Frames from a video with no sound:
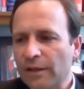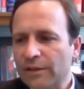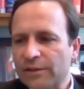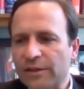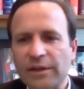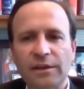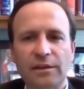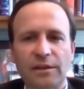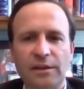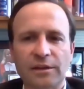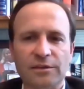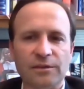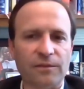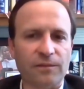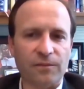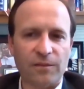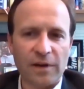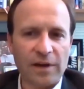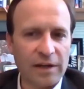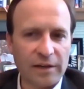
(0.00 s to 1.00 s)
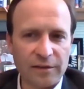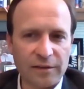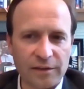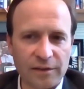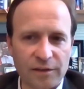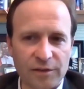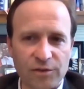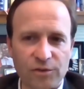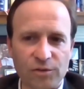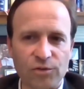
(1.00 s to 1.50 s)
a highly
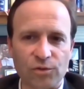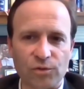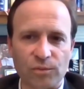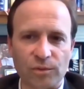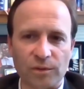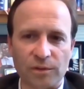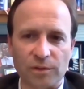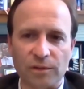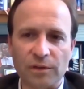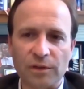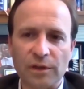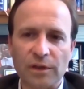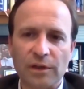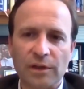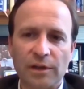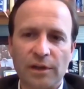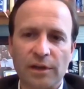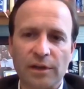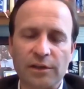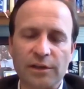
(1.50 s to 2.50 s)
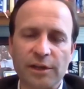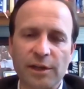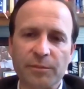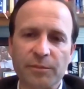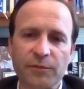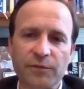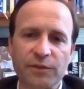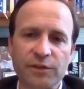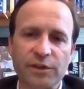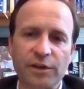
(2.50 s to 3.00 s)
unusual type
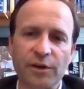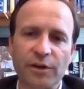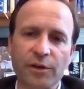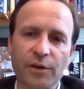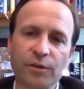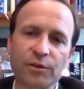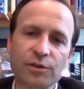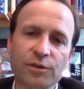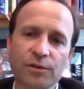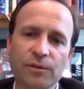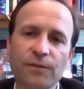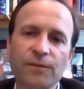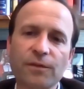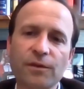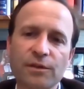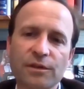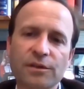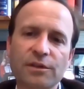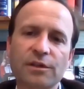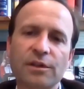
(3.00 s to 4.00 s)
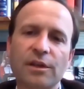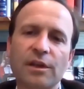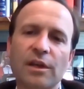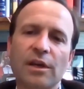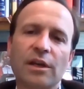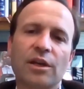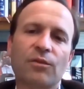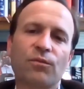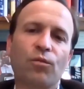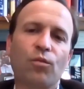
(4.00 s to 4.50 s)
of a scenario. It's the first
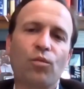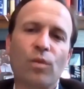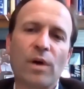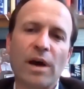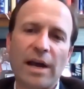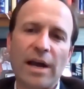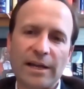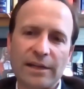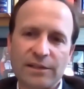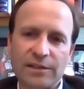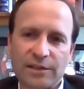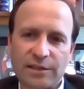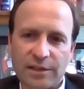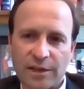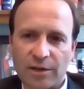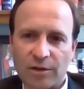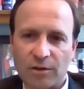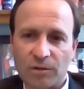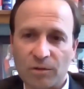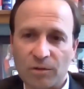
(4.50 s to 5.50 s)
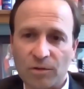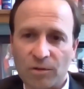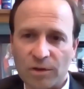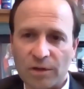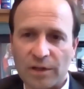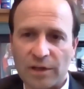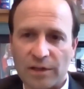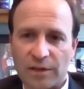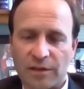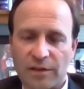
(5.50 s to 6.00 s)
kind of wide scale look
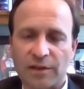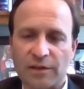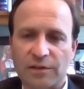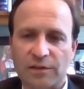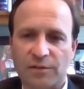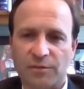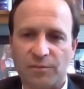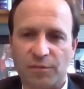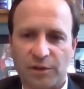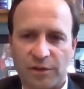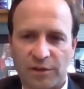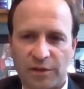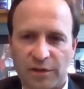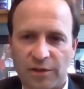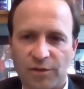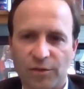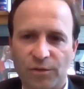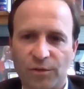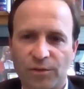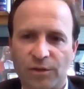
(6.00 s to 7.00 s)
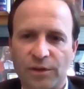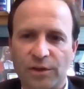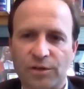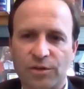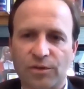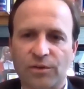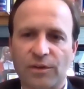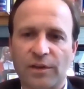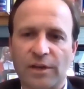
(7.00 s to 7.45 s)
at this particular issue